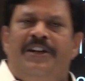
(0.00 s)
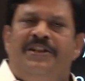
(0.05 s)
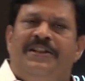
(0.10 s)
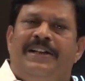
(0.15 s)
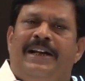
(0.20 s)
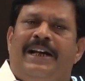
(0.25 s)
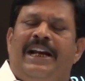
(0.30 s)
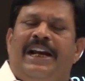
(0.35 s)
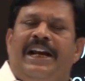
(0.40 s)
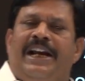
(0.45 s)

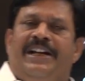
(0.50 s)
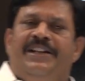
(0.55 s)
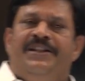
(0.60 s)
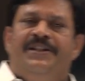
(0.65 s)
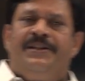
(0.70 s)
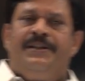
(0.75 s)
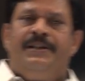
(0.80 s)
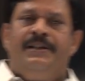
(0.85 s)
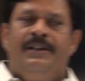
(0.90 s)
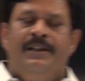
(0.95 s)
cell
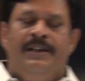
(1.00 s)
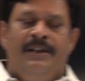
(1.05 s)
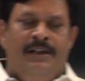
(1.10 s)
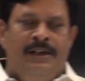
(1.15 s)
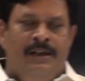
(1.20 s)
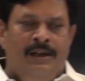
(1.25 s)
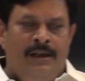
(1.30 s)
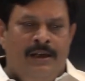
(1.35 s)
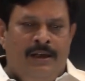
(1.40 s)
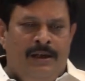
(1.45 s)
is
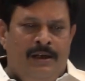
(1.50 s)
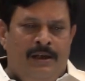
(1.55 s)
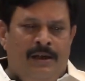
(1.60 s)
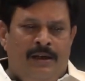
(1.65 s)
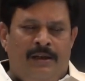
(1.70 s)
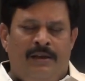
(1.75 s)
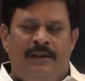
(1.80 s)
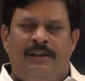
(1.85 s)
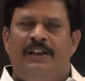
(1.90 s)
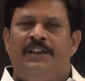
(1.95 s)

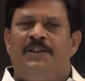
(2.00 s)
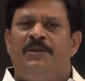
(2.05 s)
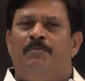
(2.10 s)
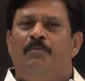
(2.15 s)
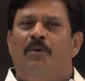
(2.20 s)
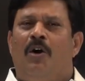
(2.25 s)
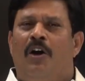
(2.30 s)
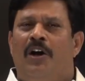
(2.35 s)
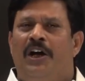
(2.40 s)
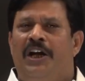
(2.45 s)
the
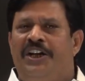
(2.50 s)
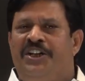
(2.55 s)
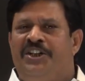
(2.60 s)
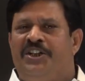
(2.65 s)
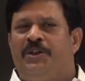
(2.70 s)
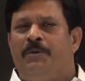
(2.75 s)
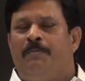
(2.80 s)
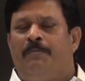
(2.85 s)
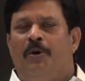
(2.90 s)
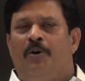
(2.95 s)

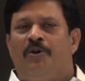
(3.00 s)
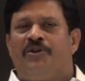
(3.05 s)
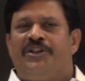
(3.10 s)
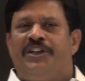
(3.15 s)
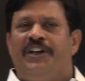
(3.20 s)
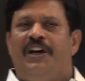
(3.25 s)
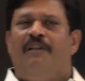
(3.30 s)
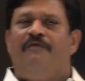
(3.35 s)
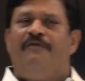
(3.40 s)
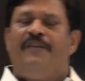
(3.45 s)
smallest
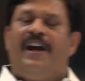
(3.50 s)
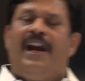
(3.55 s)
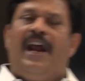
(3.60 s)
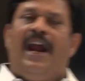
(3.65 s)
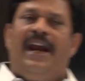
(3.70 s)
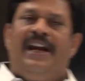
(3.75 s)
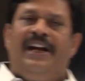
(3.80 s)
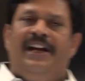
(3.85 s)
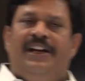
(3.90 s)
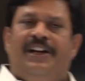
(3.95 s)
portion of an
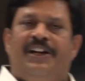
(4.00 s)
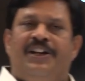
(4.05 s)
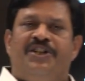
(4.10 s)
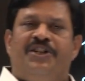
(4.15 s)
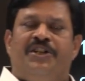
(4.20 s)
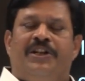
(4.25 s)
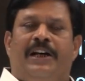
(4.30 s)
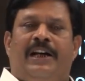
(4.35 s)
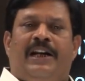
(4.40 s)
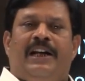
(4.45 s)
ionic
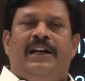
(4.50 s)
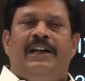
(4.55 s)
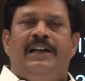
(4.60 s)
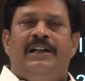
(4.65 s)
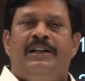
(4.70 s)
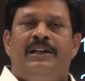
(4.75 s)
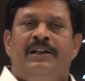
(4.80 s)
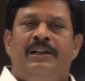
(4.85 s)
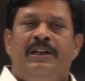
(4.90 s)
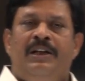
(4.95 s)
crystal
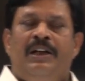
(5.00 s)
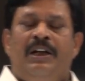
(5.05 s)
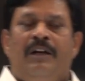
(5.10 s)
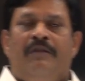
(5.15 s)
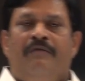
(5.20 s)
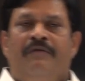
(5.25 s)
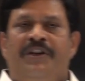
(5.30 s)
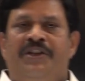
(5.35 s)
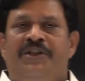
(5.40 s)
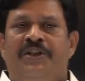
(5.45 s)

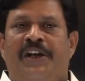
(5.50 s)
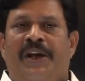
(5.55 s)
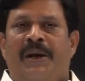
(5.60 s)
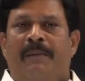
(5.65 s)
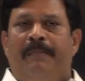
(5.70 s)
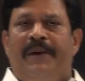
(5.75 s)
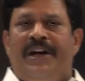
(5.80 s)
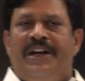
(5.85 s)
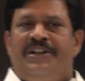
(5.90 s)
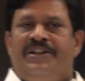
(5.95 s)
which
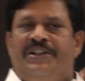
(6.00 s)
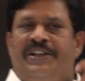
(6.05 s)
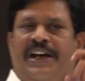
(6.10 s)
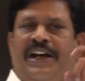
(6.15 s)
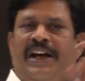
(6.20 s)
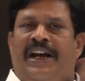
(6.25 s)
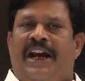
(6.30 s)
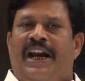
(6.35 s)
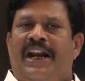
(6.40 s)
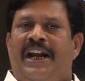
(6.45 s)
repeats
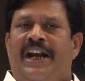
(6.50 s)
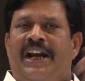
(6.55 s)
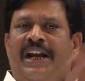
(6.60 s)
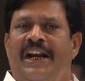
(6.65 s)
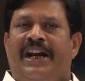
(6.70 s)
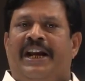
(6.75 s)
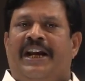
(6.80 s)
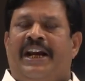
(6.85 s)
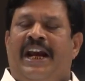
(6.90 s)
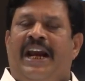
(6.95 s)
again and
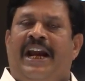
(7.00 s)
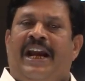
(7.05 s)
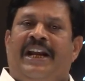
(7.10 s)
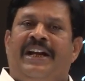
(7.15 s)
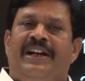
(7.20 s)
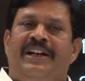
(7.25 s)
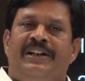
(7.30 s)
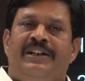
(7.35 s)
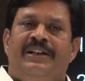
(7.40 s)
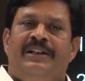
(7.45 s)

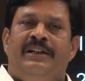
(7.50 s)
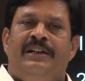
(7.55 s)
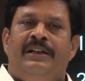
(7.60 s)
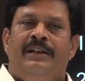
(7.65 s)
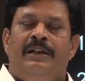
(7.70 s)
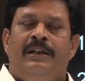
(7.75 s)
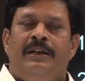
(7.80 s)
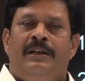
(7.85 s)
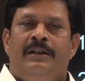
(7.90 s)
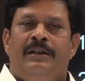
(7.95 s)
again
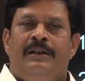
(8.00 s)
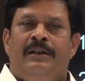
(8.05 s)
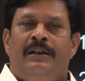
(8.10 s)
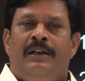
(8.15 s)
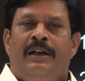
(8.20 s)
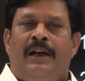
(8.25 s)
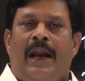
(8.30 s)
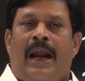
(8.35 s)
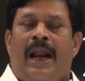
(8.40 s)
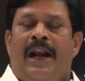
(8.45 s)

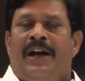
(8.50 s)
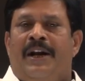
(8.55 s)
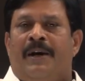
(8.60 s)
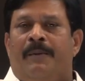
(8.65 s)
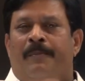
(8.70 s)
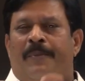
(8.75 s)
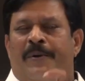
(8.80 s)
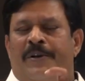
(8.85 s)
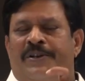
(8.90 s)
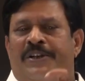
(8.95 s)
and
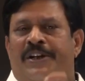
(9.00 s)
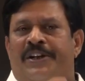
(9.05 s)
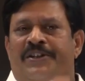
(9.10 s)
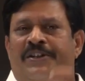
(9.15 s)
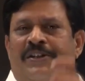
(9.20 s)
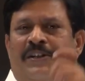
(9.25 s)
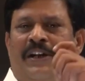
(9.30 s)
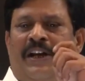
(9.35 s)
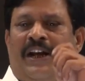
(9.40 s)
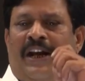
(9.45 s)
represents
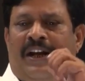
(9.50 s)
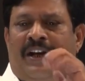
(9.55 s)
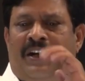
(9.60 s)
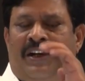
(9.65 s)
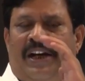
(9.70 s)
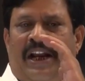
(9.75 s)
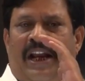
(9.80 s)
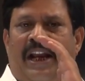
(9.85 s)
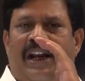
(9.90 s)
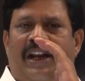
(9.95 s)
the
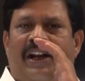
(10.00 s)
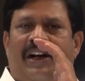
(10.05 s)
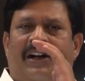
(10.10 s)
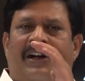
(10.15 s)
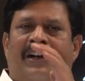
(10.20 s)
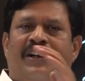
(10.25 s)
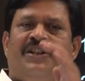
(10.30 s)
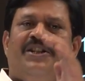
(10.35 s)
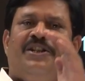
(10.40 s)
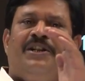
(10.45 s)
entire
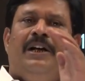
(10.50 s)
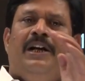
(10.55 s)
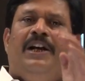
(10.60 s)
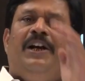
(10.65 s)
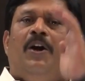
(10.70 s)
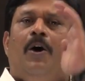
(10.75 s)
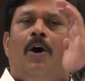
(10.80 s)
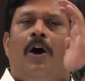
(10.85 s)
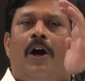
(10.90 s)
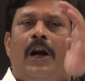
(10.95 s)
crystal
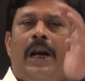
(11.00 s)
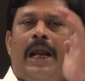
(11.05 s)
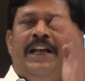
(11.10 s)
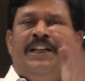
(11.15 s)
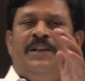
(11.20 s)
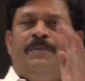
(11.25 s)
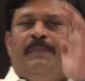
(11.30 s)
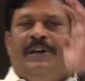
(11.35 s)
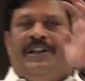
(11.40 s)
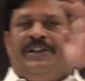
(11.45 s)
in all
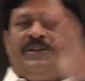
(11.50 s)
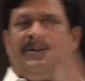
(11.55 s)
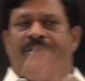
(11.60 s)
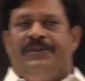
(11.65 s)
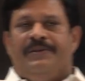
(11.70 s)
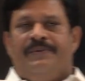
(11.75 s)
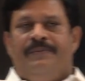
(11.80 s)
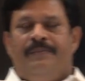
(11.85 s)
aspects.